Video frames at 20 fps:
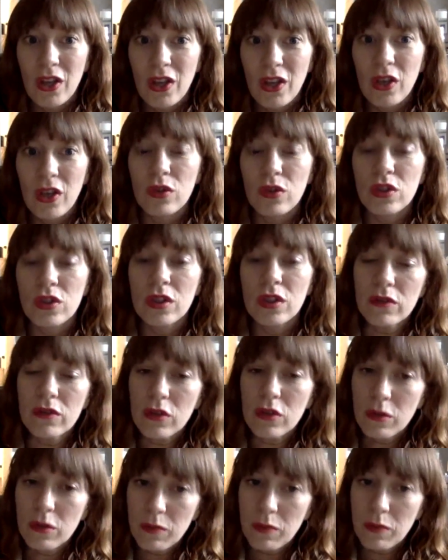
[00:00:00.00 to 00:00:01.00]
who she lives
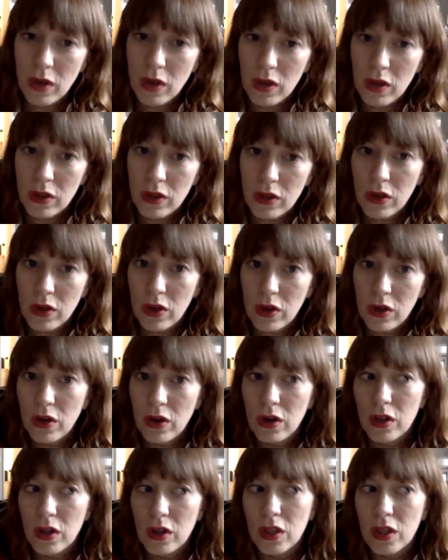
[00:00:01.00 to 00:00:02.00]
with her
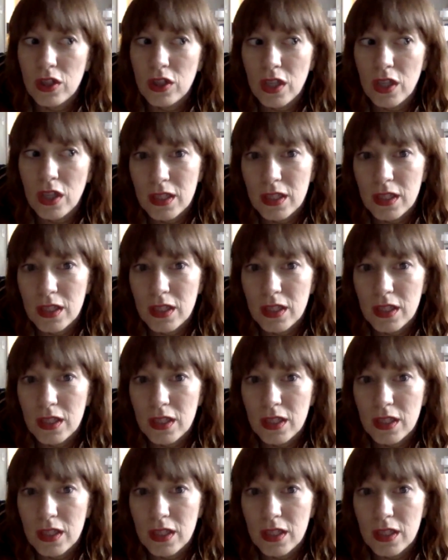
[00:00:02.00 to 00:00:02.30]
brother and then she